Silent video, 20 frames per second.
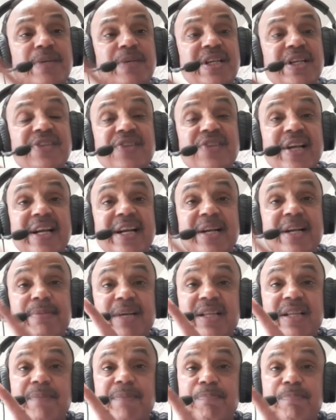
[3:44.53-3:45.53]
be decided
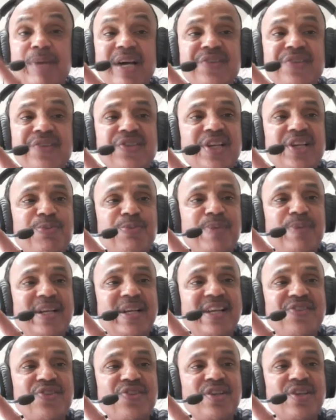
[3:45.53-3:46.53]
by the past
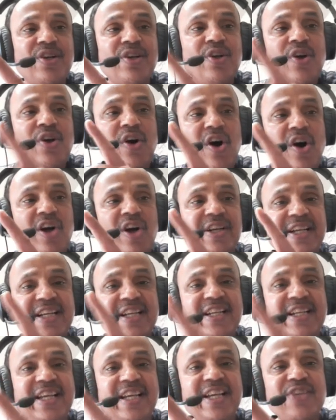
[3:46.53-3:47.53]
experience, or
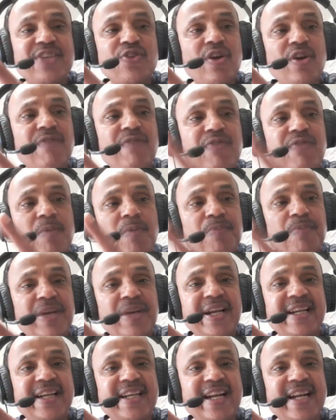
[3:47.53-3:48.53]
in case of
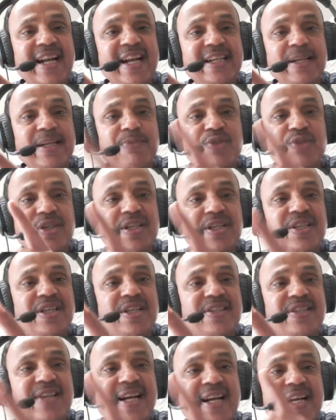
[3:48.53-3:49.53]
complicated atoms it is
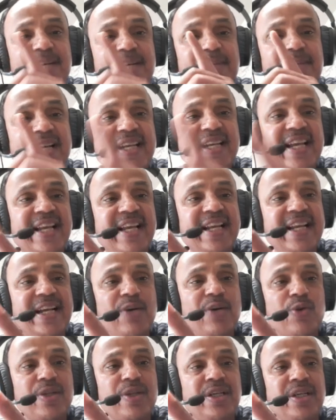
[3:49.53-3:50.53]
decided by carrying
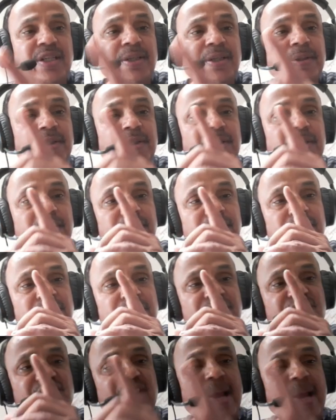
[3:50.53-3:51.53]
out the
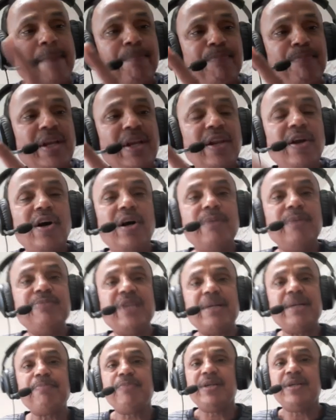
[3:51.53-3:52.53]
sample of
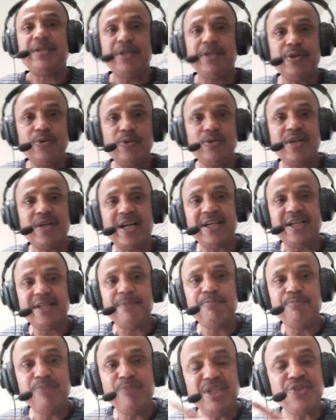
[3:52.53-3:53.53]
that particular
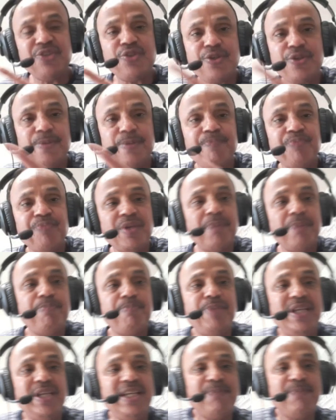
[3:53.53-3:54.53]
atom. Means
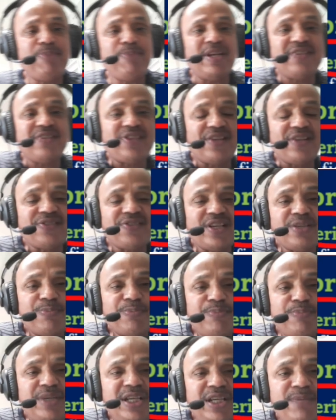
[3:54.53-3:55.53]
P plus S S.
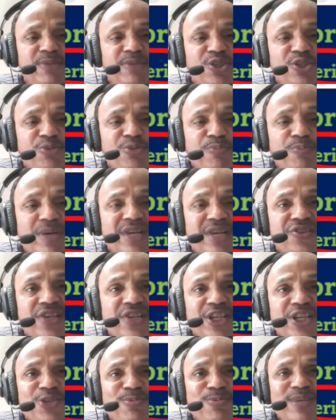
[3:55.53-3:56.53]
P means past
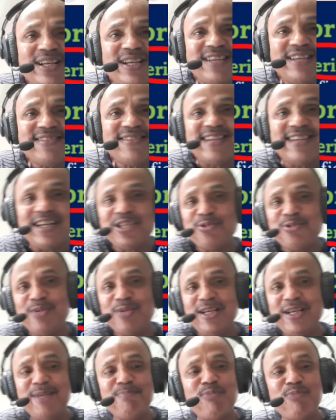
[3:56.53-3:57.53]
experience, that is
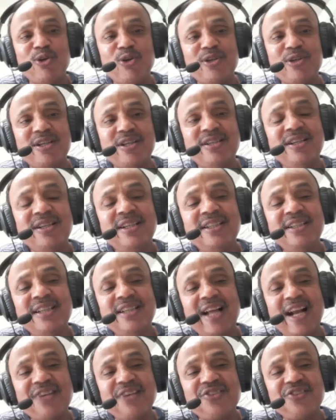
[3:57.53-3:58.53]
very important,
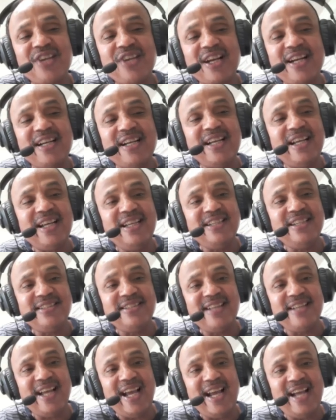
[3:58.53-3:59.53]
and second is
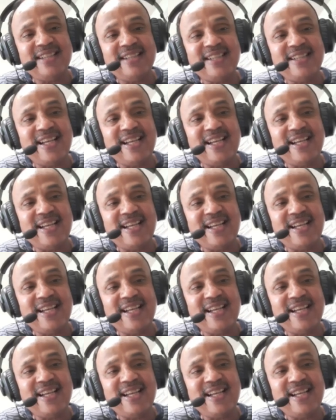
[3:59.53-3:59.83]
the S